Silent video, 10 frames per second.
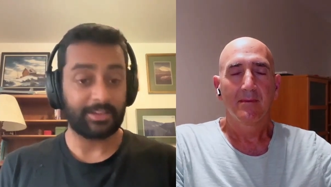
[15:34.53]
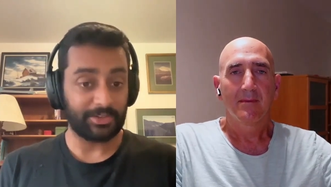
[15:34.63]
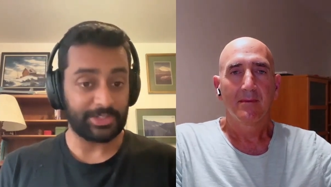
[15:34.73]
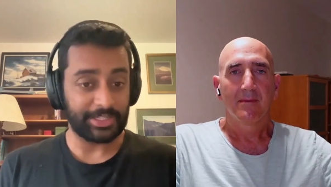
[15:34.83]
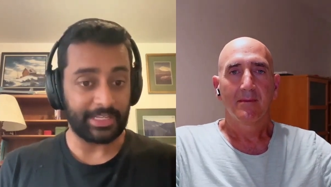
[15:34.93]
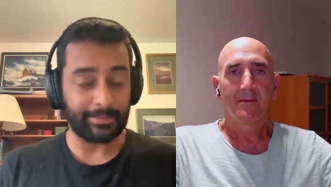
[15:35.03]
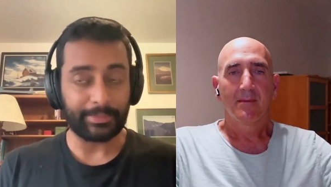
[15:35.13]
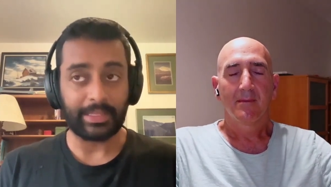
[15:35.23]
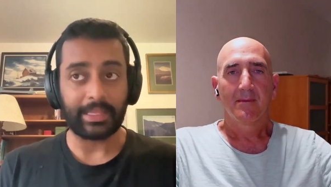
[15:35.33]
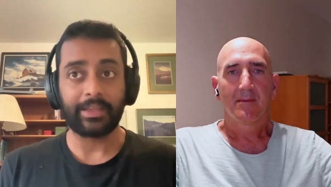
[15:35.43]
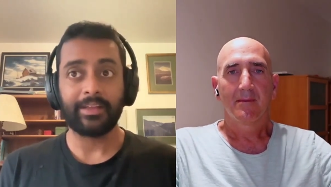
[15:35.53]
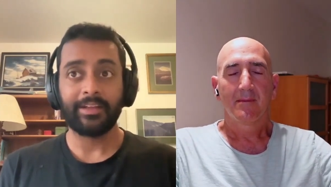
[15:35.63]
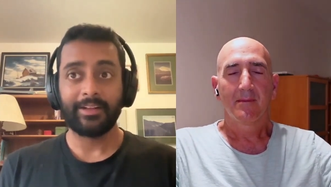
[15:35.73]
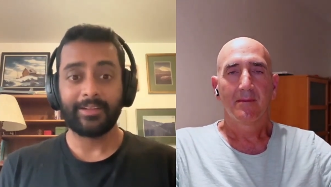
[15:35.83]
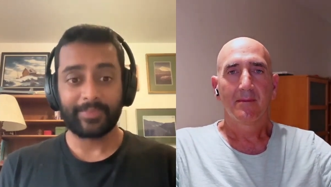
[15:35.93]
Speaker 1: understandably,
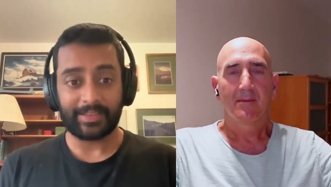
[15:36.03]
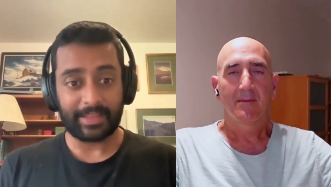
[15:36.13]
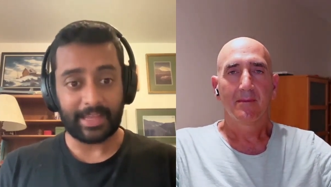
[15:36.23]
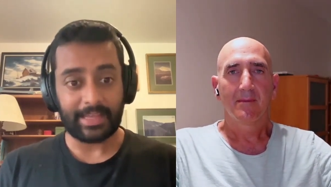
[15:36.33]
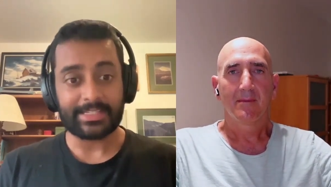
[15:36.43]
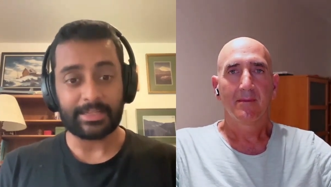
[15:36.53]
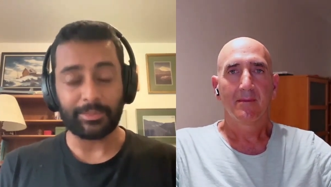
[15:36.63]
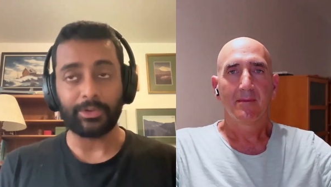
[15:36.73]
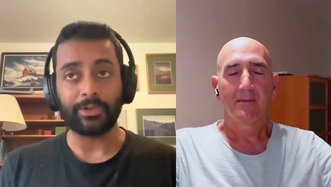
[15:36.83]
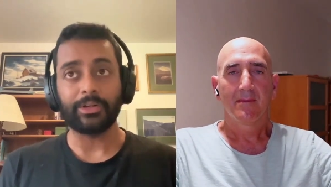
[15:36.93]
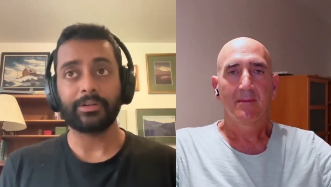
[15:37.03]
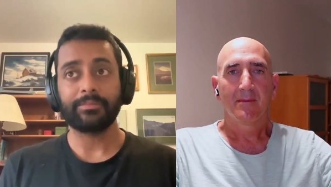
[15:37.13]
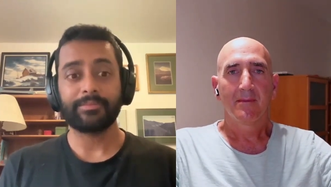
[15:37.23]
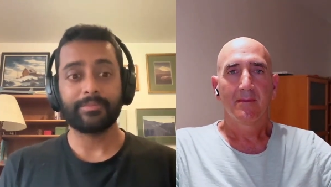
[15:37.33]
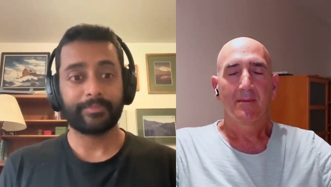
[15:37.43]
that they had
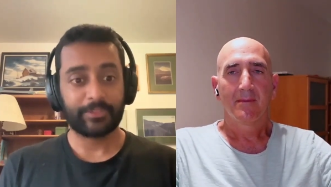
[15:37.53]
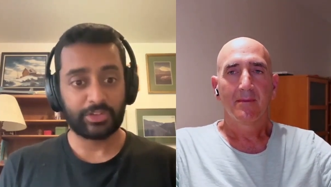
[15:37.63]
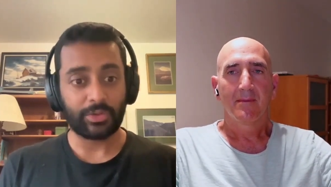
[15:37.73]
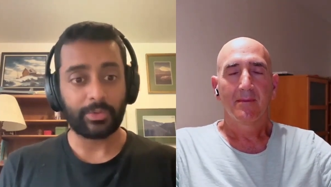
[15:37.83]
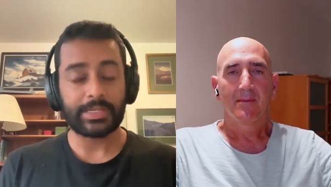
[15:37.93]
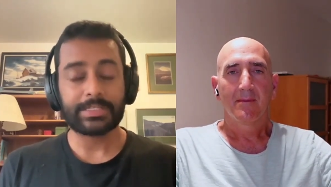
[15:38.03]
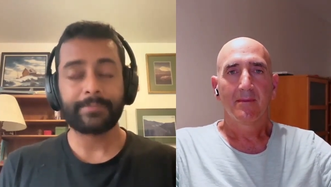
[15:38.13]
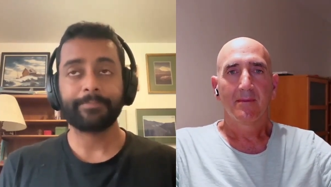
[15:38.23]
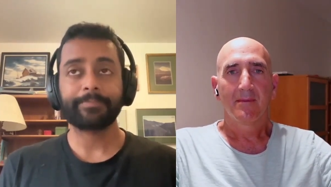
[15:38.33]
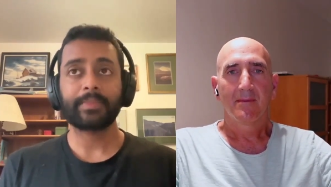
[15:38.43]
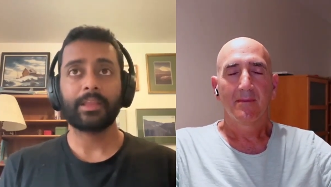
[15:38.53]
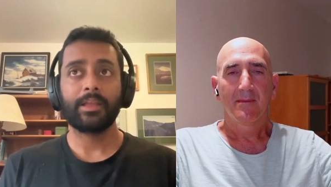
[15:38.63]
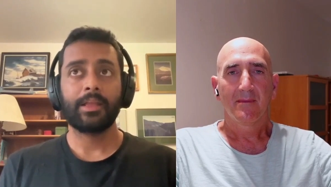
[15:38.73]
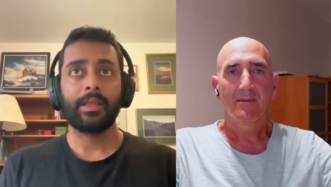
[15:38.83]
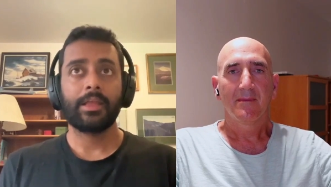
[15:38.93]
similar stories.
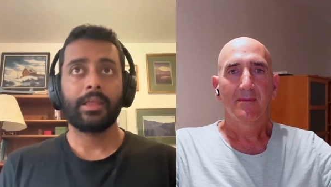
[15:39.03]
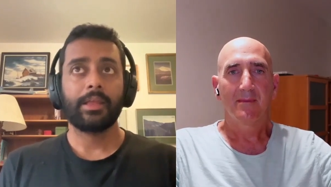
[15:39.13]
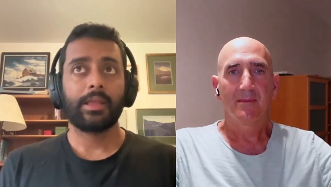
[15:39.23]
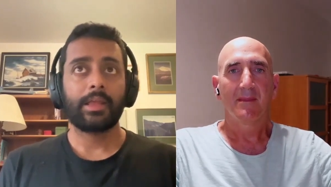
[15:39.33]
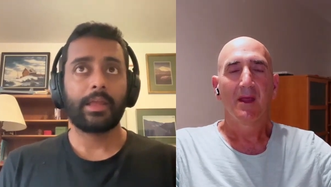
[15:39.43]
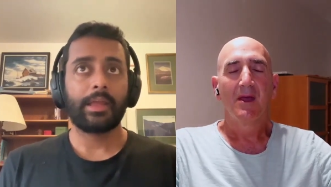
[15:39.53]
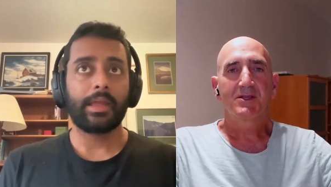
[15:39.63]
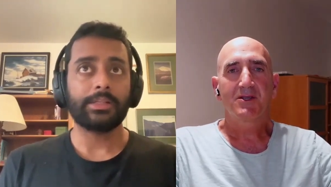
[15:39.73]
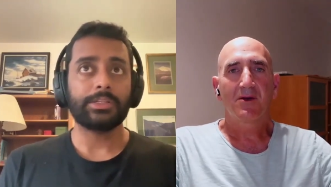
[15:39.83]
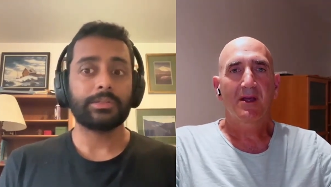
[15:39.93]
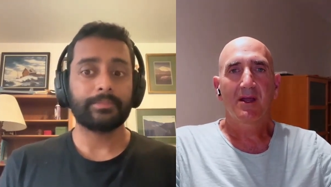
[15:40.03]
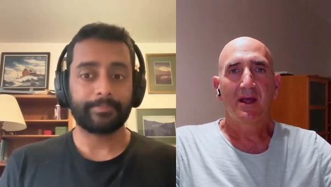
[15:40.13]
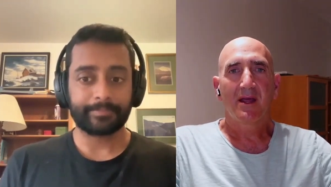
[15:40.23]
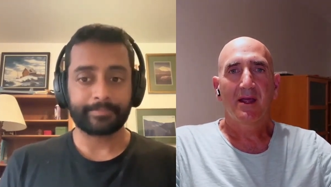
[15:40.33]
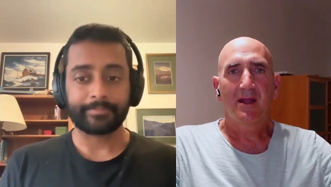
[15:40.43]
Mm-hmm. So, and,
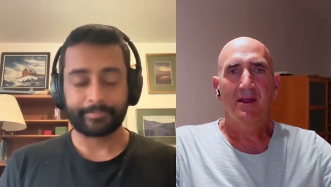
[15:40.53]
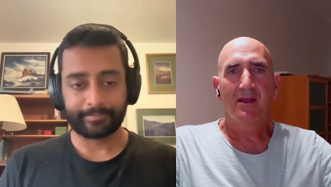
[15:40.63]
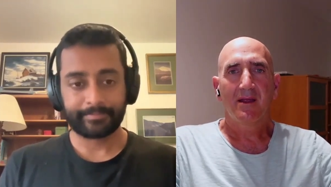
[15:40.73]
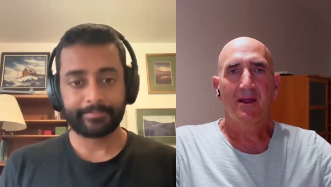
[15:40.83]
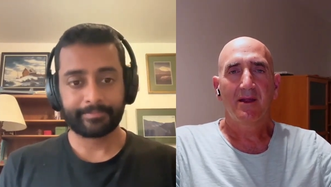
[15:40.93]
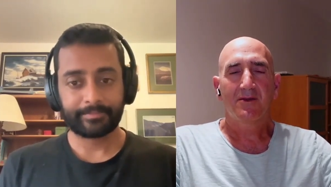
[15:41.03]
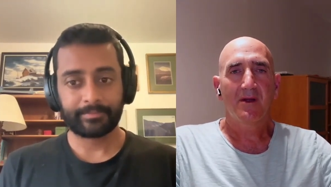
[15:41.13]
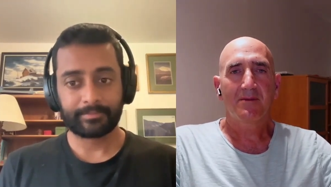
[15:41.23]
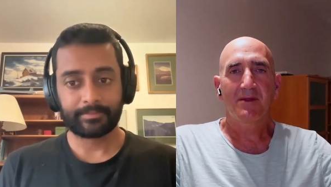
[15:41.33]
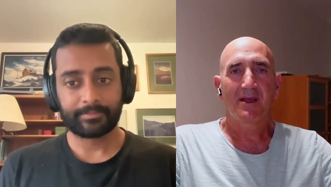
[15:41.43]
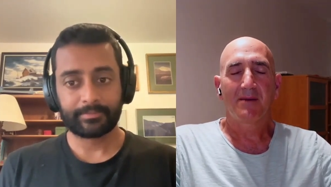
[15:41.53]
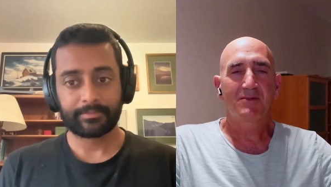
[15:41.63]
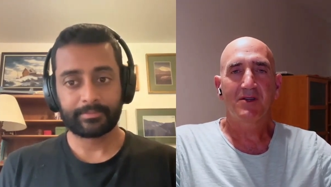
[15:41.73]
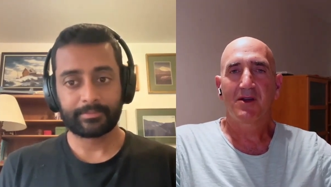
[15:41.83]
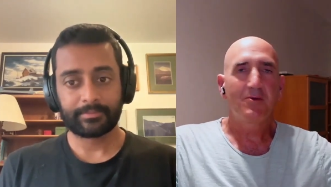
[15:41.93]
Speaker 2: can, can I interrupt? Like, I'm trying
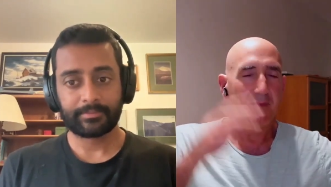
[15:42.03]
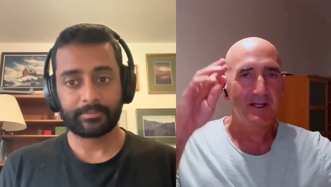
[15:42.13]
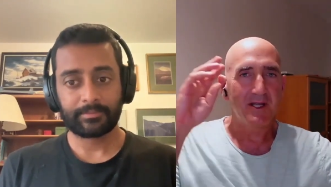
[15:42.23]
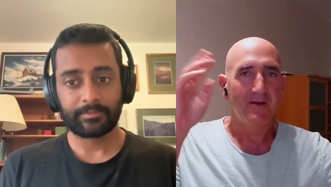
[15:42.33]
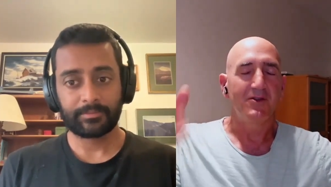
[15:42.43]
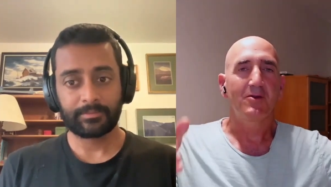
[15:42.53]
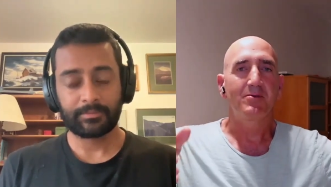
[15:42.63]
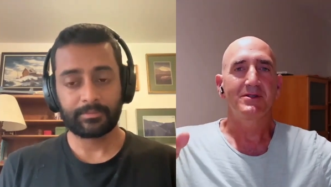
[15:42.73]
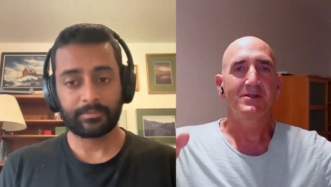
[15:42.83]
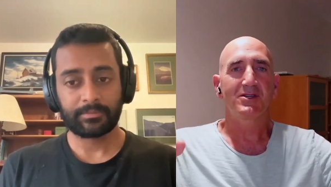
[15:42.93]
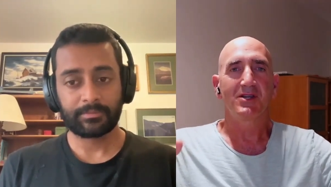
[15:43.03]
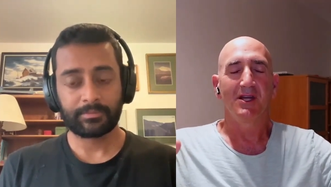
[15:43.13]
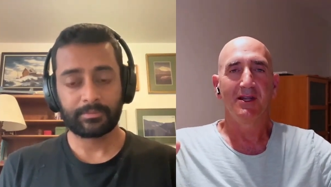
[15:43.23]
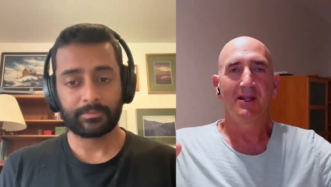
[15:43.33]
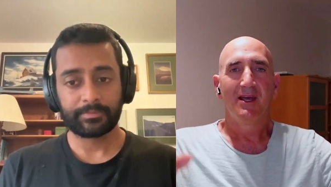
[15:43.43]
to put myself in your position.
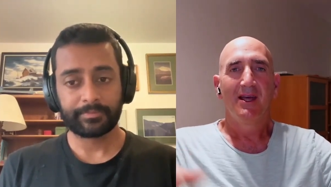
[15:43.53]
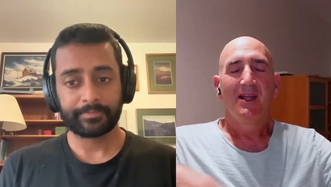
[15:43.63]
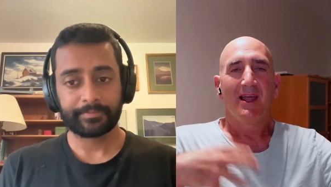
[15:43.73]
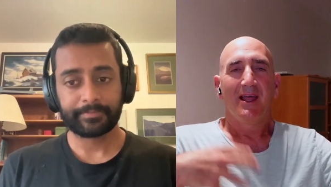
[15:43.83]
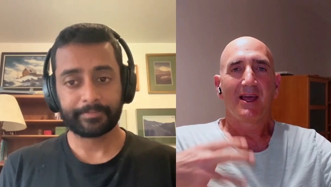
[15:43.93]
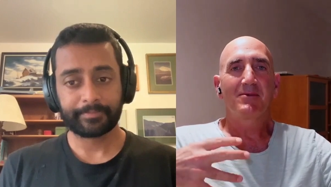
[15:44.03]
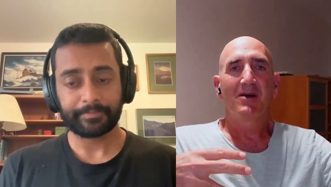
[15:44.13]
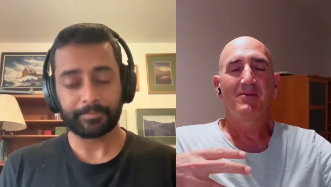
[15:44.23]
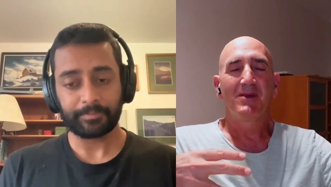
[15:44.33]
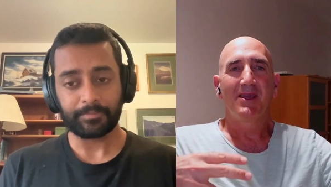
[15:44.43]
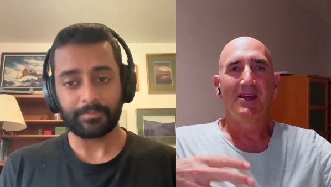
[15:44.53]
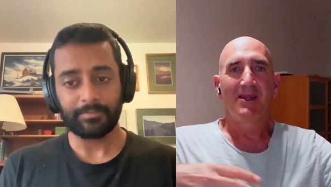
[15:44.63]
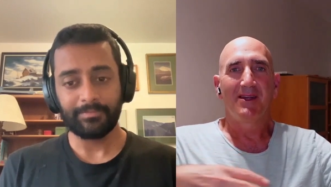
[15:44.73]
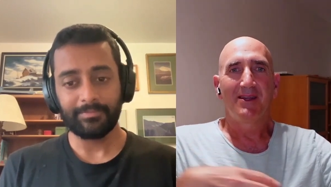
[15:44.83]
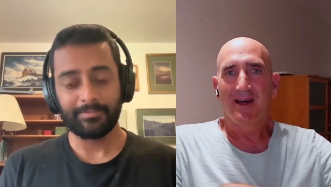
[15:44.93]
Like, I'm coming
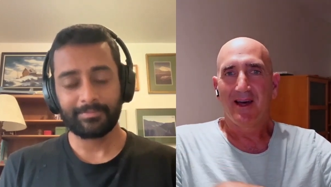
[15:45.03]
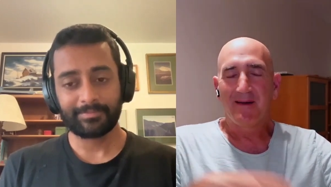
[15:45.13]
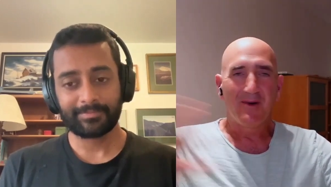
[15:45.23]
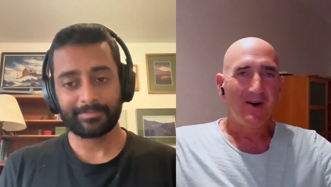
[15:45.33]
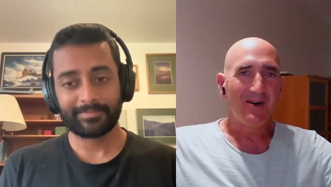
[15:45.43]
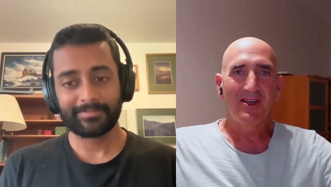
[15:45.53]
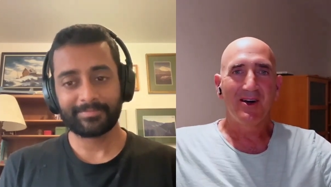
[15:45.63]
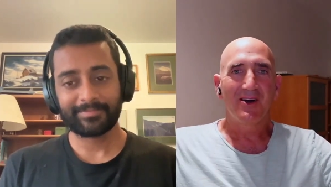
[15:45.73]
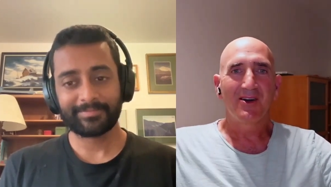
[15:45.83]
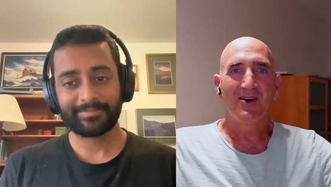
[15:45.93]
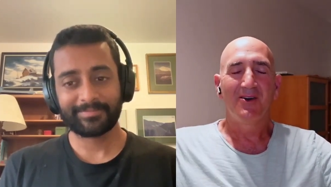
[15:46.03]
in, I'm all gung ho